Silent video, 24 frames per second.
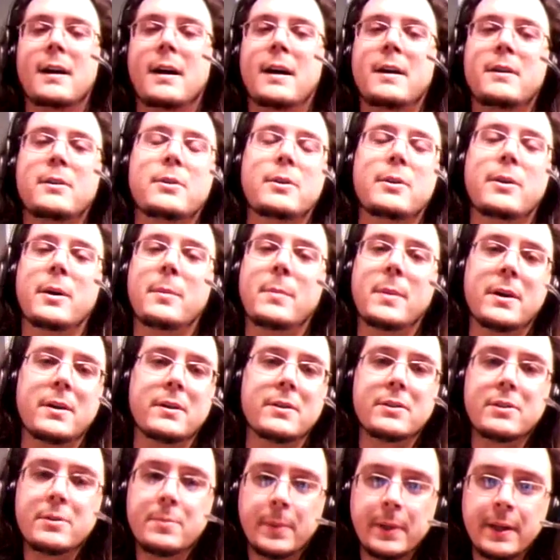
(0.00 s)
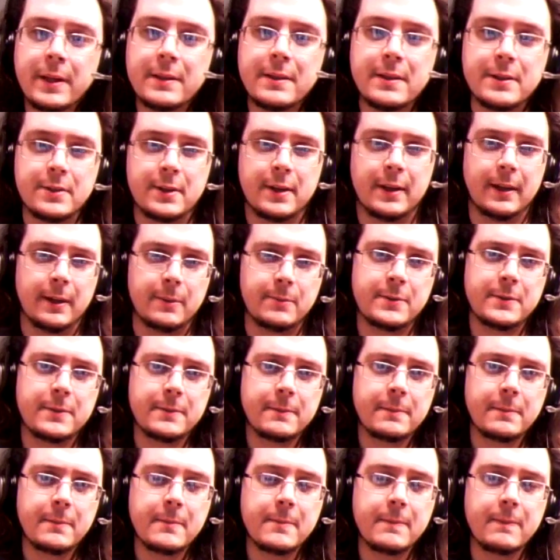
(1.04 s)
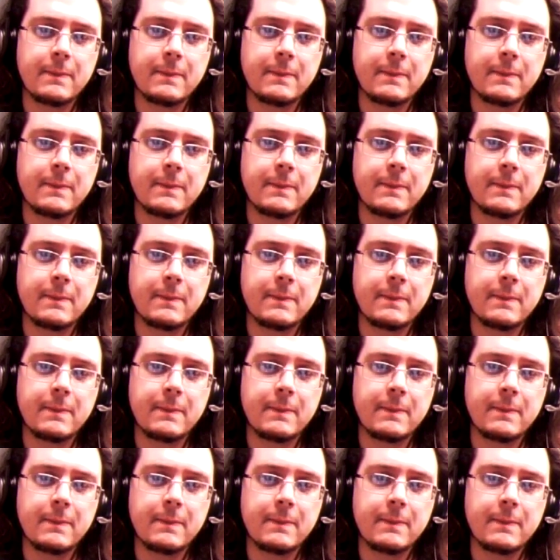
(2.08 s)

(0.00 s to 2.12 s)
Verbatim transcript: I don't know how better to explain these games.